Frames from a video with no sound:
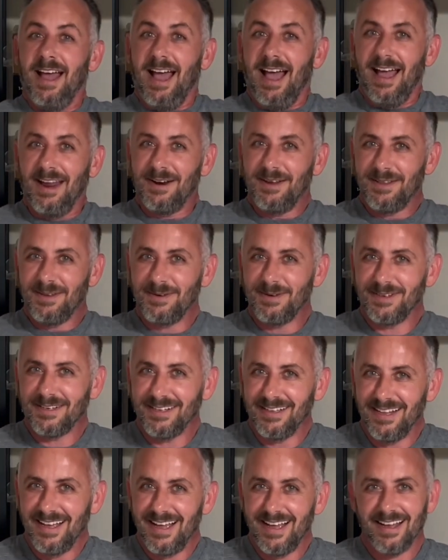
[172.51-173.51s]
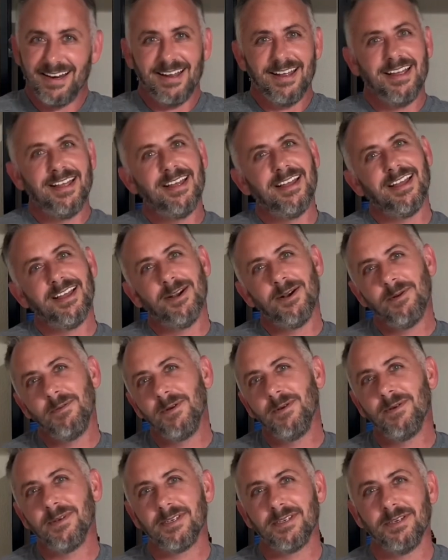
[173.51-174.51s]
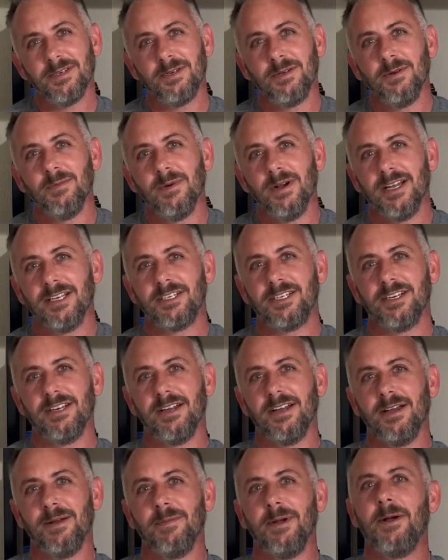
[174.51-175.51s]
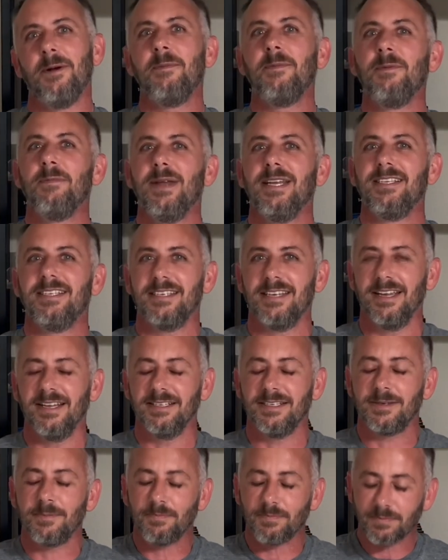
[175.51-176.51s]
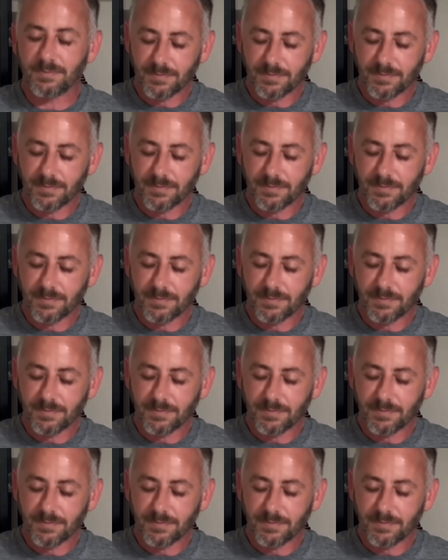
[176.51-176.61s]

I know there was a lot. I hope it wasn't too much. I hope it made sense.